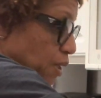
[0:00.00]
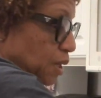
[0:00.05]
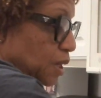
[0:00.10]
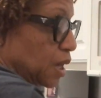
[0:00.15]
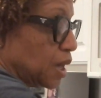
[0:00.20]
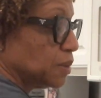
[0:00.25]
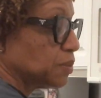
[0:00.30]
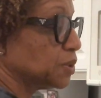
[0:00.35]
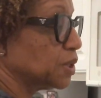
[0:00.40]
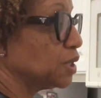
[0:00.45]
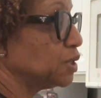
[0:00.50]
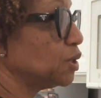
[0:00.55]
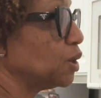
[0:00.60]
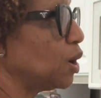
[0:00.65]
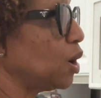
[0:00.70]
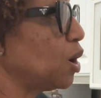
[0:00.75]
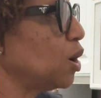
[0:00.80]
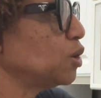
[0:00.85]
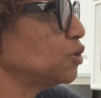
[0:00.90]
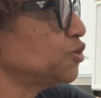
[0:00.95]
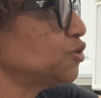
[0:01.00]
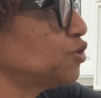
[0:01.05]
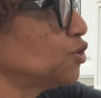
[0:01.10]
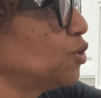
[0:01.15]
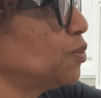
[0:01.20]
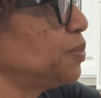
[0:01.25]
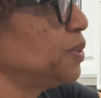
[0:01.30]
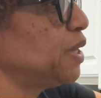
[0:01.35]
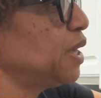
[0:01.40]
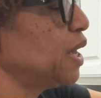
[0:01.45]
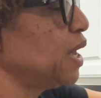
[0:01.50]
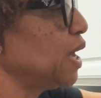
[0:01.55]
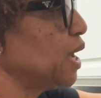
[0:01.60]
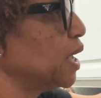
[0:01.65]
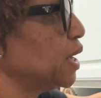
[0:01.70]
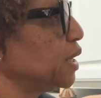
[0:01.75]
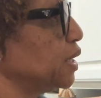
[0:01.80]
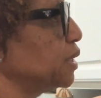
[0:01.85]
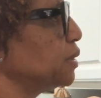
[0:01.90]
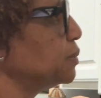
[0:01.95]
I'm gonna also be
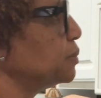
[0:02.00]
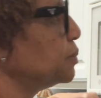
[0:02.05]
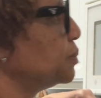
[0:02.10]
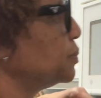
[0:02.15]
adding